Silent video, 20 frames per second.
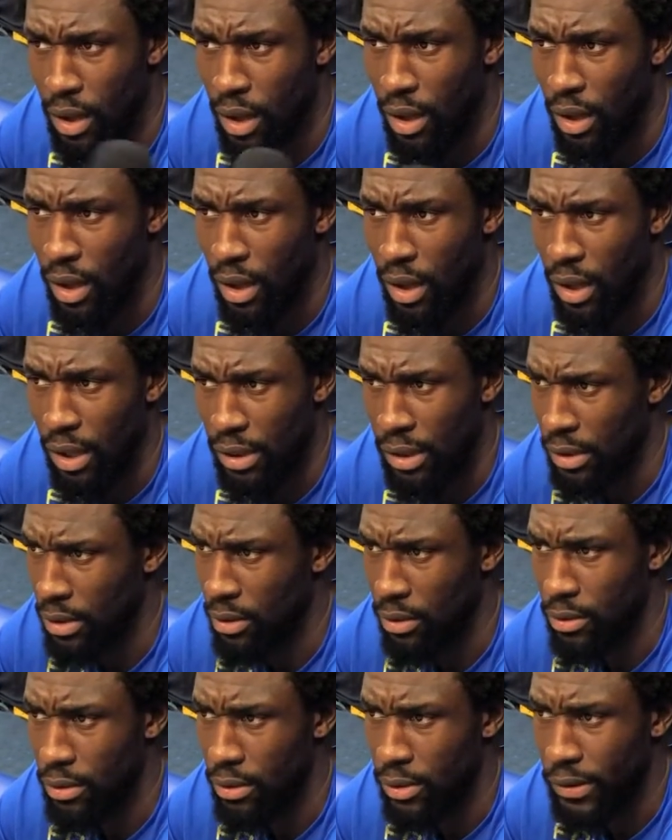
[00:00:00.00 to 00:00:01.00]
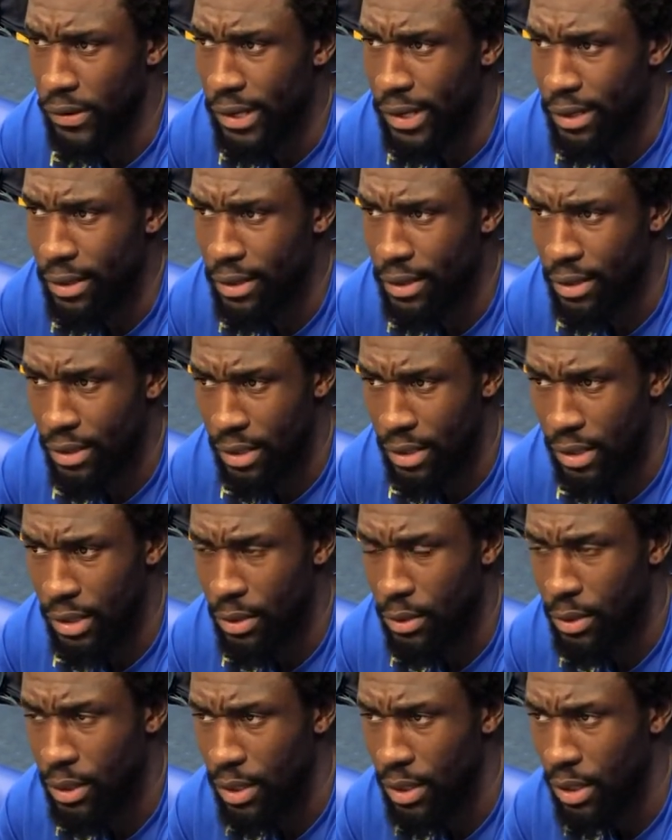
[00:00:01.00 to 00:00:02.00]
I think they're doing great, you
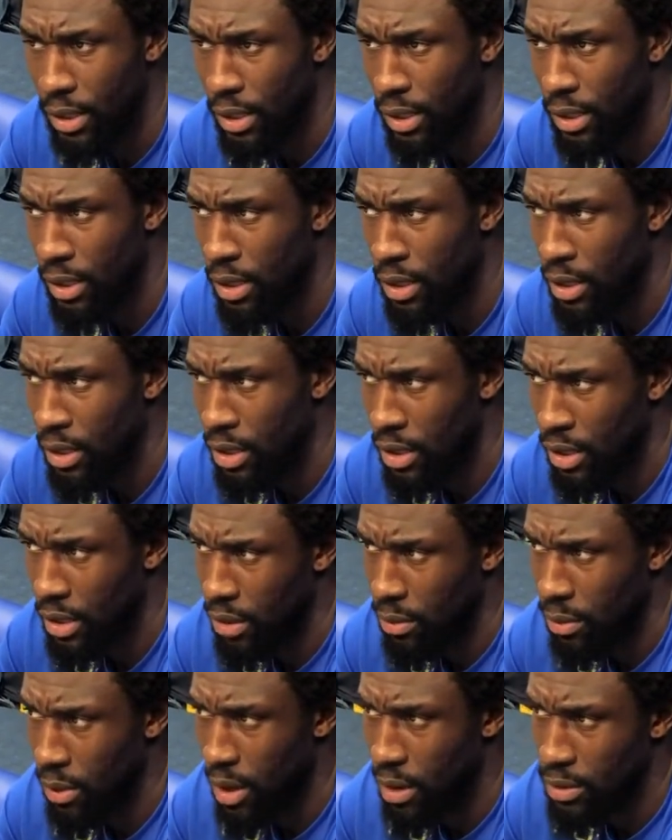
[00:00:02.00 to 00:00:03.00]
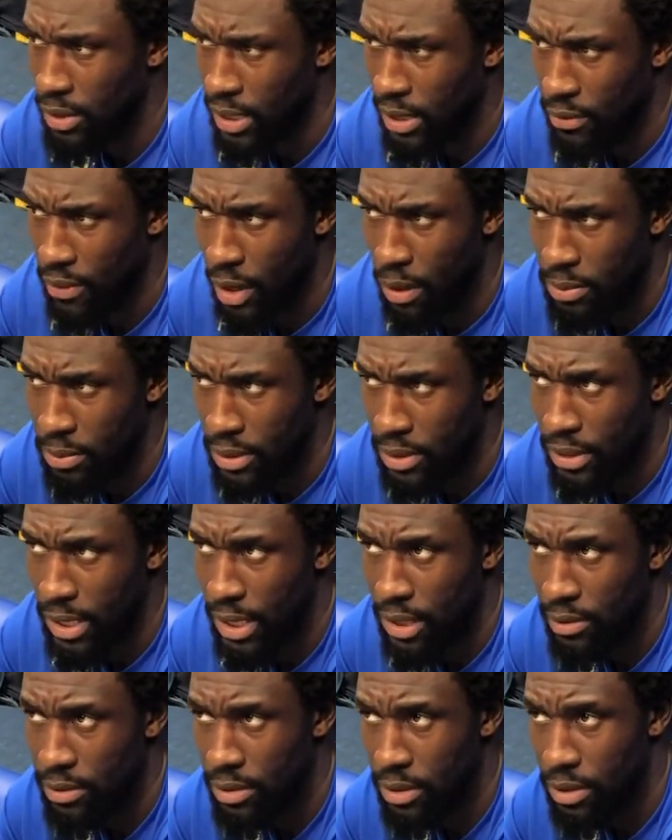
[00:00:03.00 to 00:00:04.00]
know. We always have our ups and
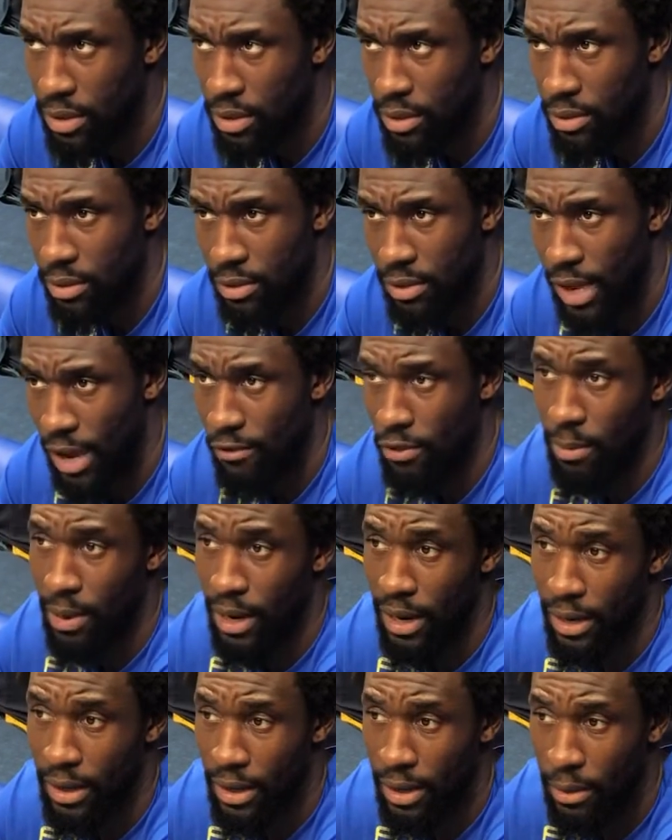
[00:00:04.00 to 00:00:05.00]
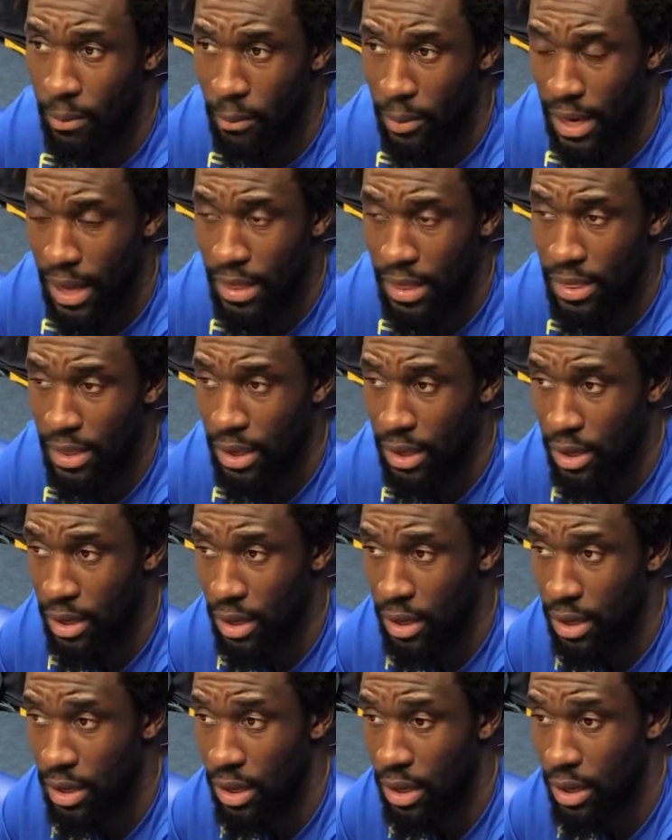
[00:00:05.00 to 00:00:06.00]
downs, everybody, but I think
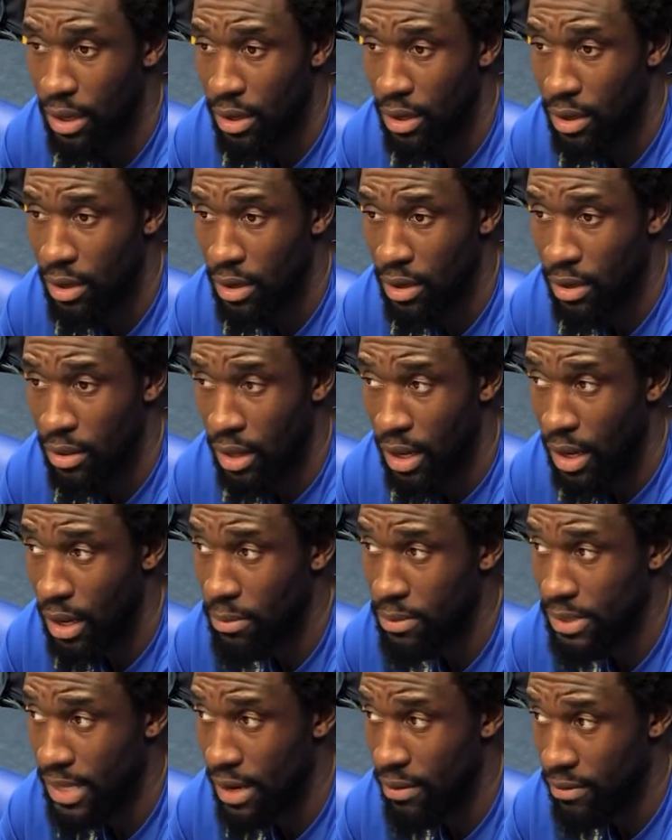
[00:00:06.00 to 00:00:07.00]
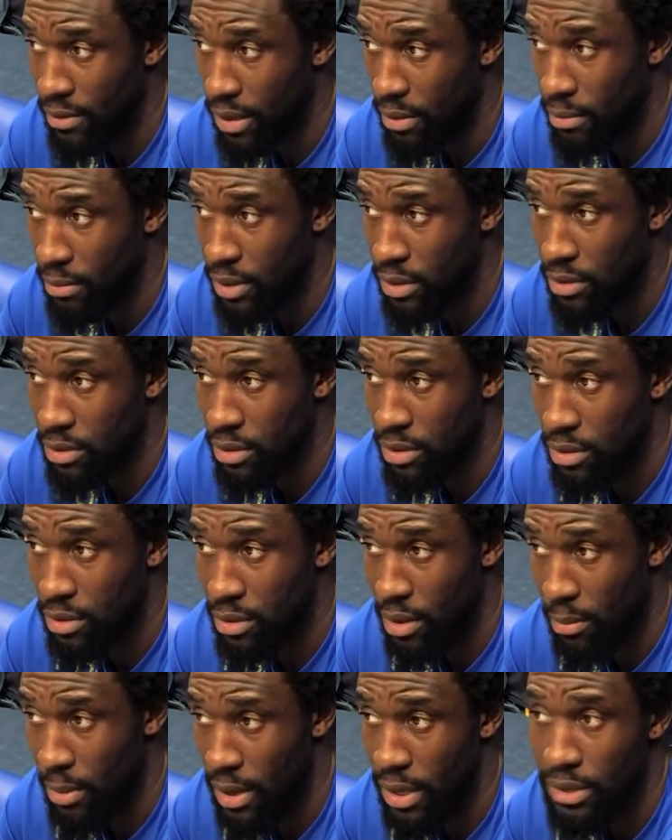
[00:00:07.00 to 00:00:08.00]
the upside for them is
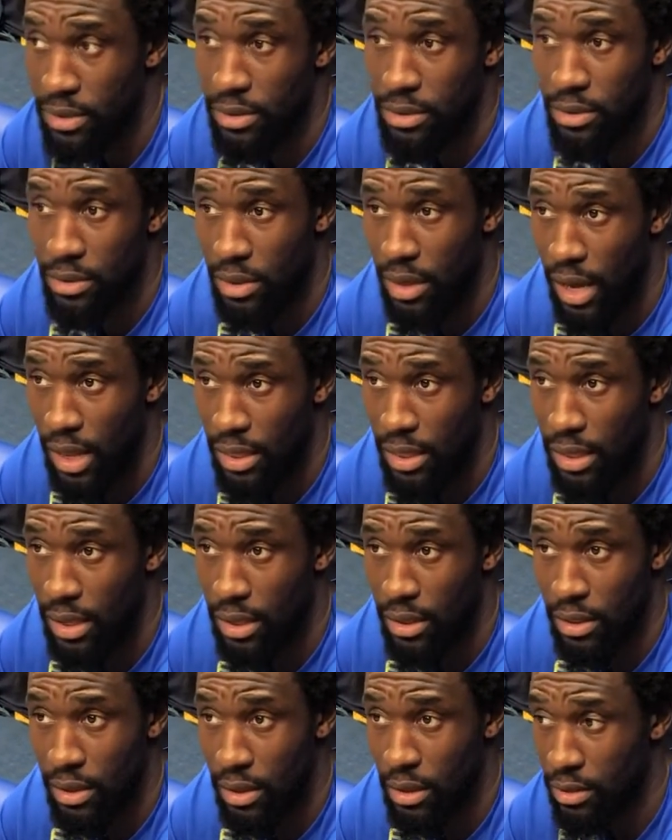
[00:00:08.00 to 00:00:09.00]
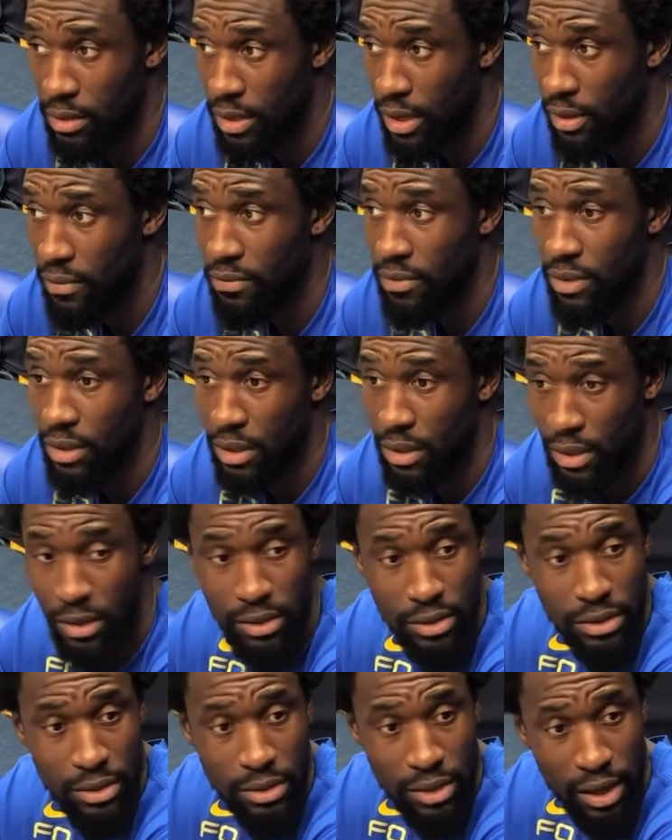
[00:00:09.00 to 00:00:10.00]
amazing. I think they're definitely
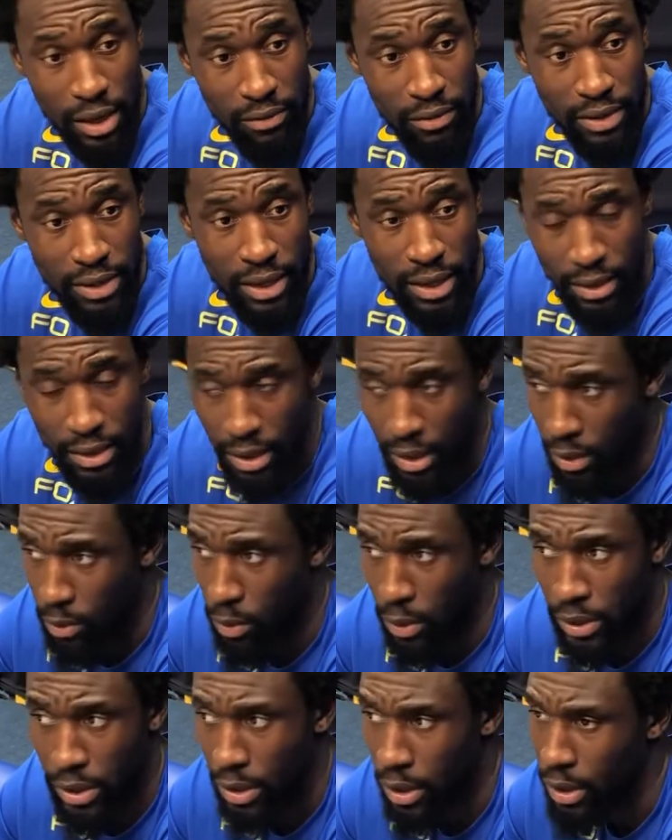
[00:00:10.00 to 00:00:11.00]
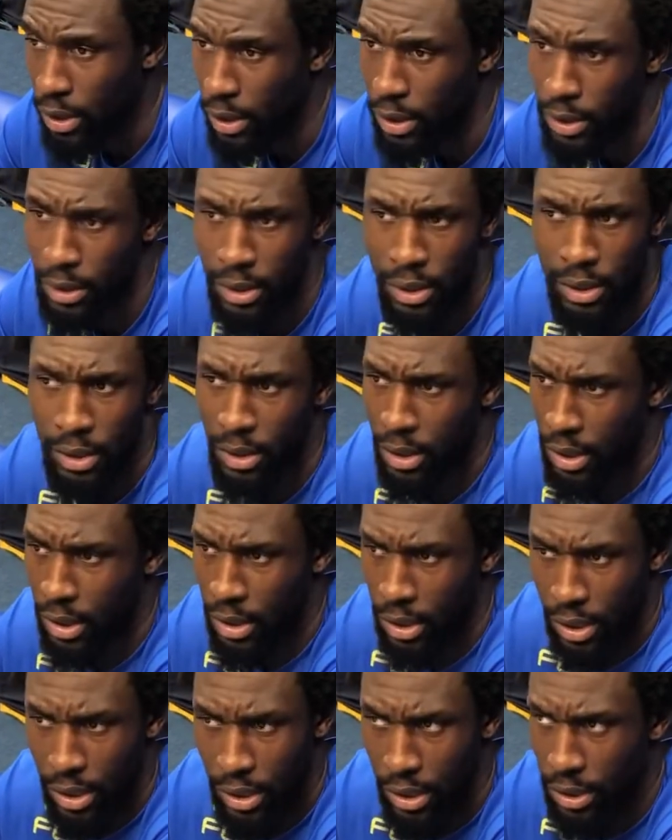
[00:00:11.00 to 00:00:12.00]
learning every day. They're working hard,
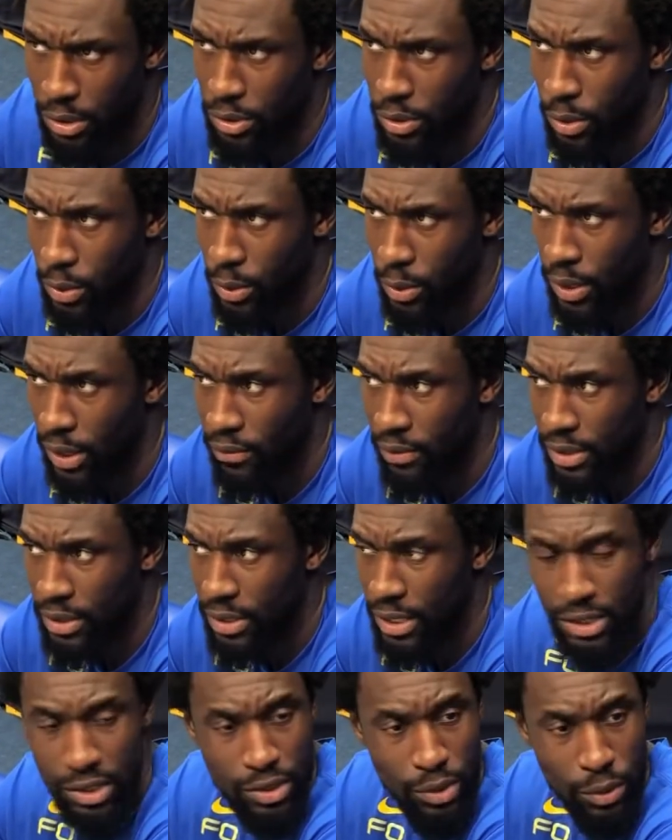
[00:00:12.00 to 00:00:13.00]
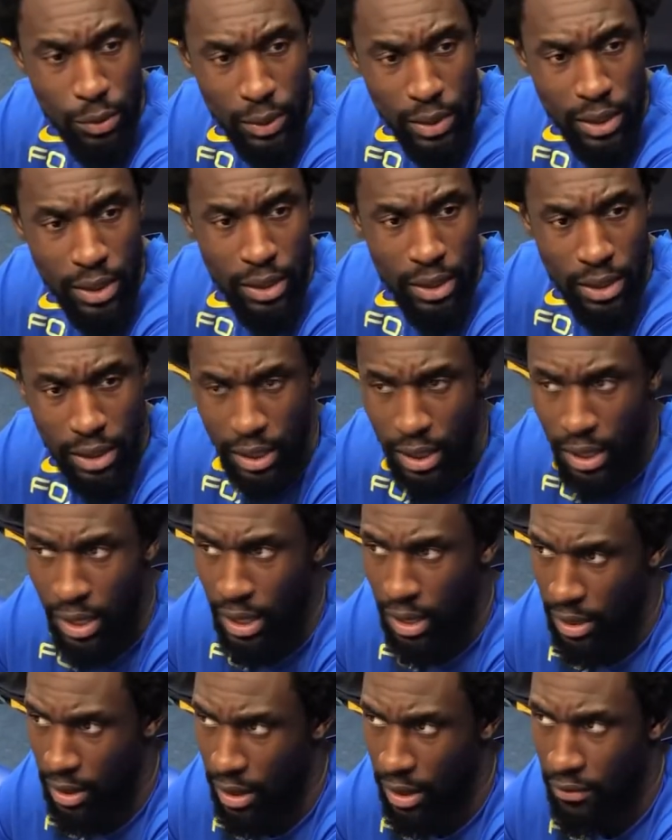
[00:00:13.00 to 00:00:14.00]
you know, doing whatever it takes to win, and
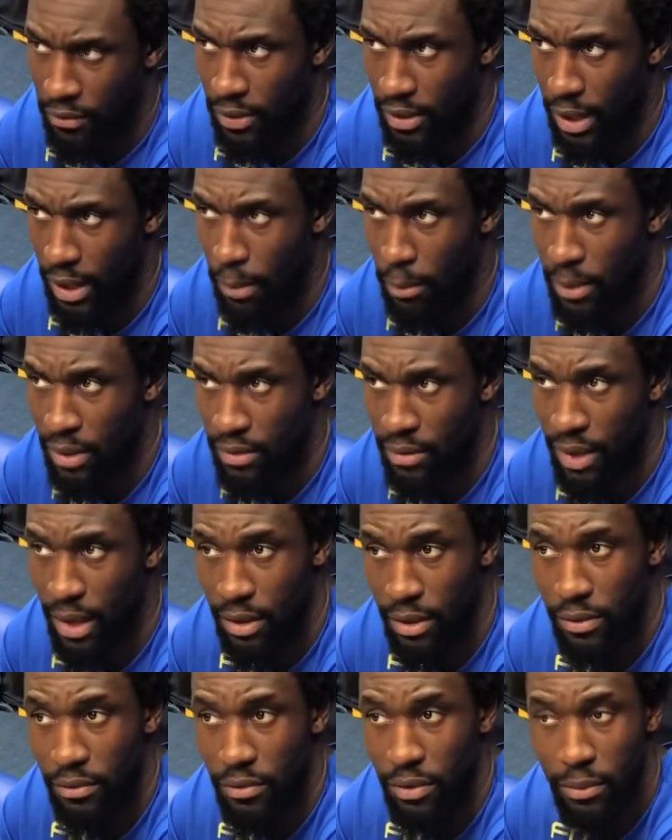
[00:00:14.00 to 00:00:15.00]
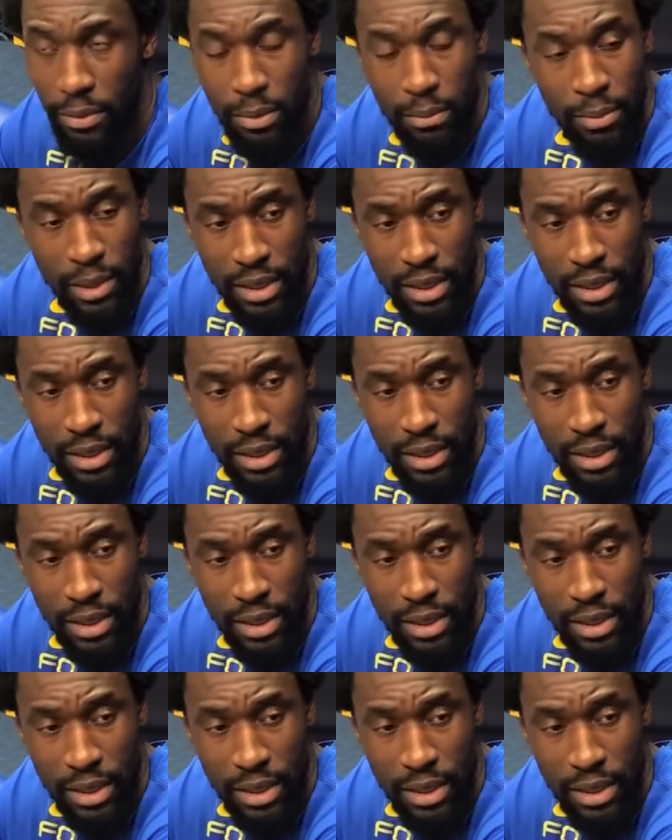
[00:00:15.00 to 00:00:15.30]
I feel that mentality from them.